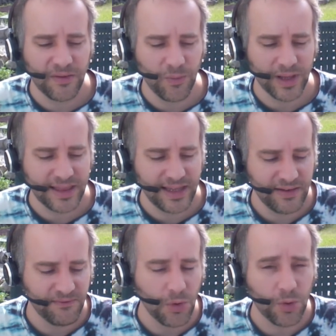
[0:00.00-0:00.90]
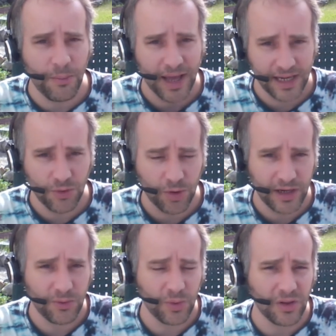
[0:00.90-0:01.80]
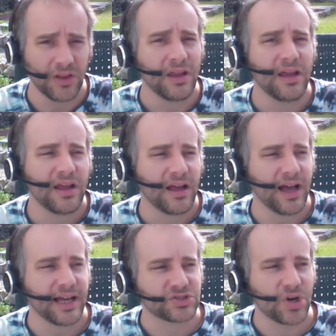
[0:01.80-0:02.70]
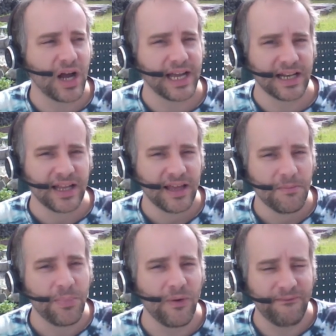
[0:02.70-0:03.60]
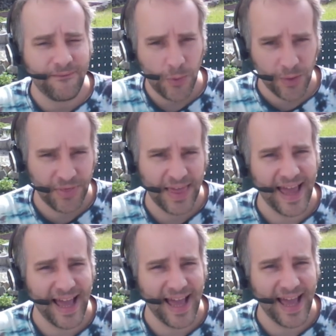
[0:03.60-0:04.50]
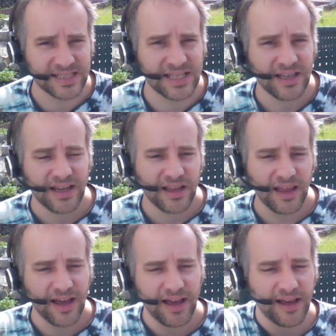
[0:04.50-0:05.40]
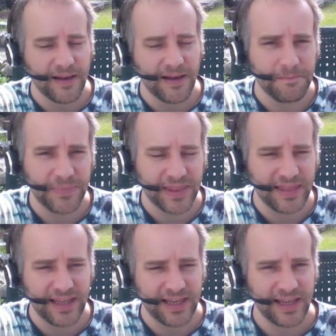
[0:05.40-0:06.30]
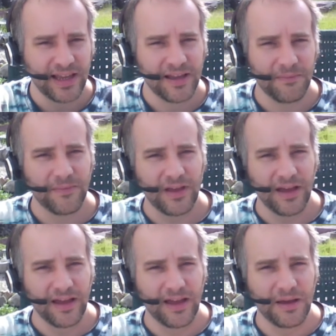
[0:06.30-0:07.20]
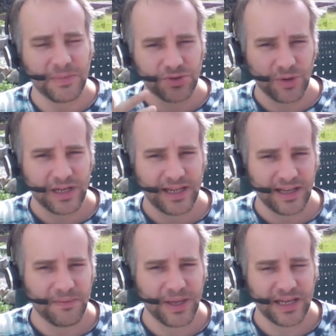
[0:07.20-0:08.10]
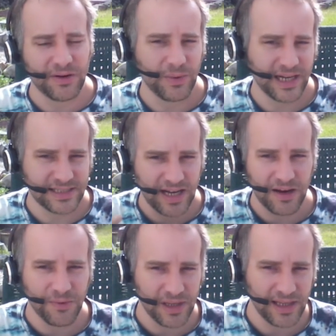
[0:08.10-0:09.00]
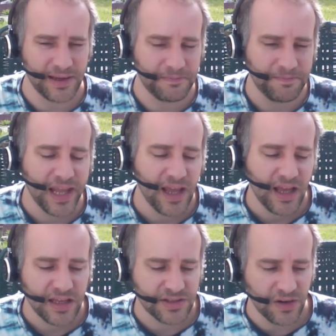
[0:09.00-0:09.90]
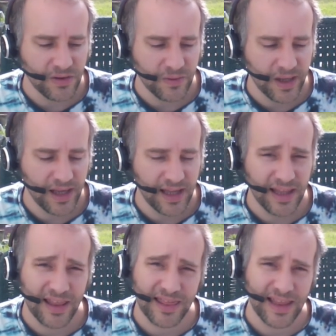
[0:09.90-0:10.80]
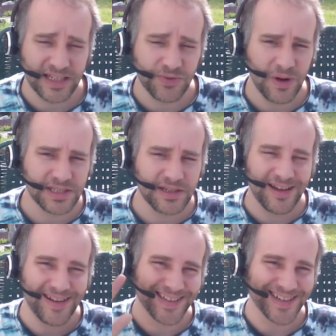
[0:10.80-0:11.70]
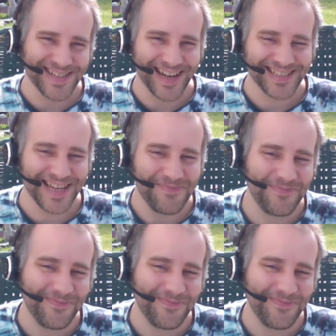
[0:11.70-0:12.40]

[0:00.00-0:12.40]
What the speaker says: what the vocal minority will try and put forth as um, the a majority opinion when it's not really. So thanks for watching. I'll talk to you next time.